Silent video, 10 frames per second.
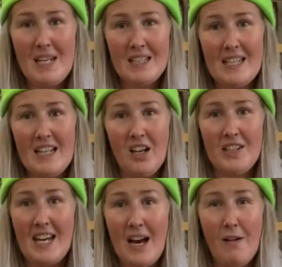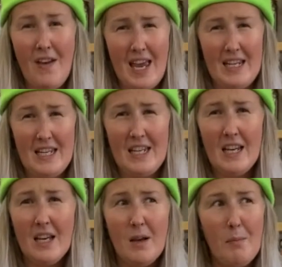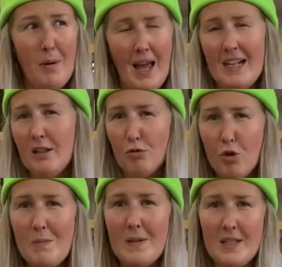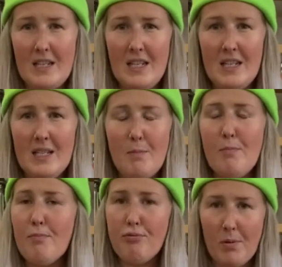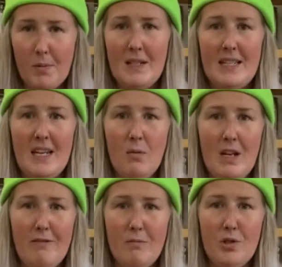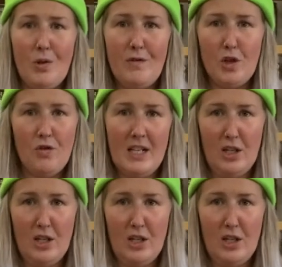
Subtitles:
a tea latte out of any black and rooibos teas. Probably stay away from sort of your green and